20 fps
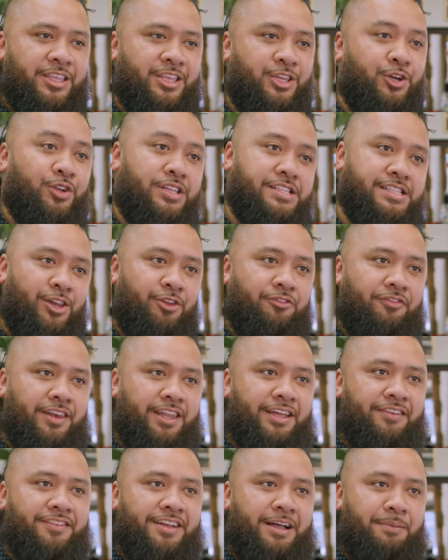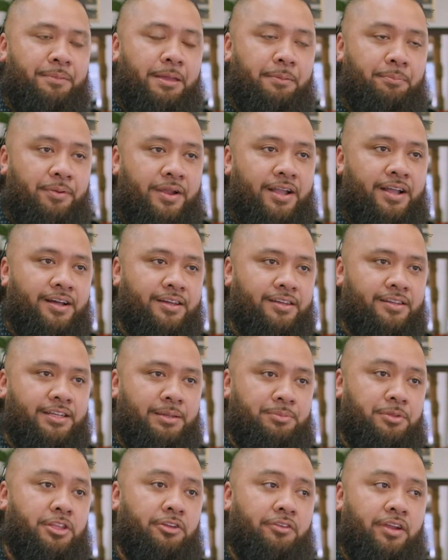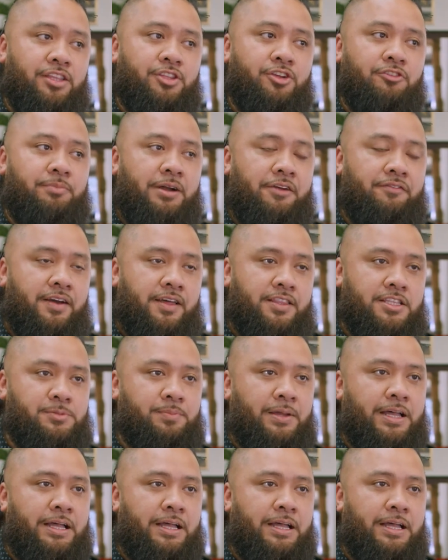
Kia ora talofa lava, I'm Matt Brown. I'm the director of My Fathers